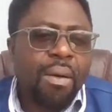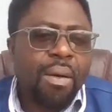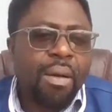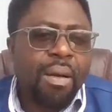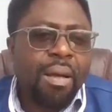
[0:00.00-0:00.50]

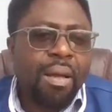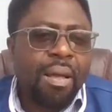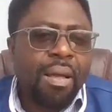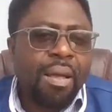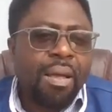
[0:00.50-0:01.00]

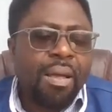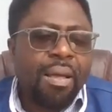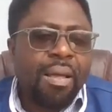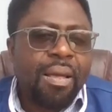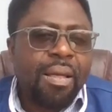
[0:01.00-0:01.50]
Yes,
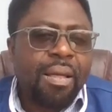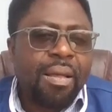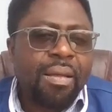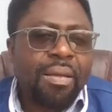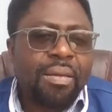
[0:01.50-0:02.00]
just
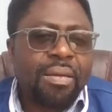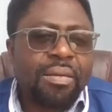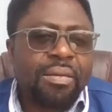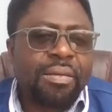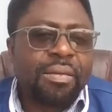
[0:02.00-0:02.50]
this
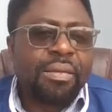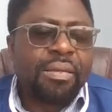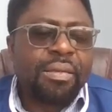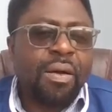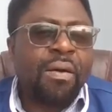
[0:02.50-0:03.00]
equipment,
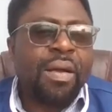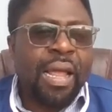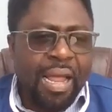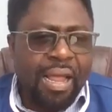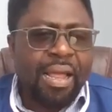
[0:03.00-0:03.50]
but it's
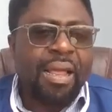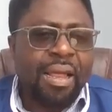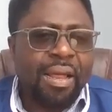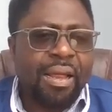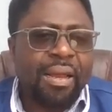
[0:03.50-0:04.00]
very
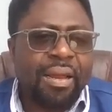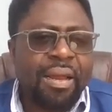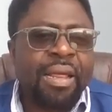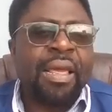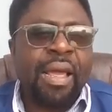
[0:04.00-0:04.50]
important.
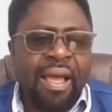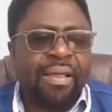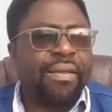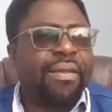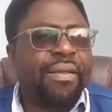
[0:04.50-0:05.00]

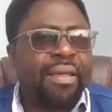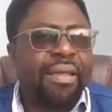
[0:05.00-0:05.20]
Yes.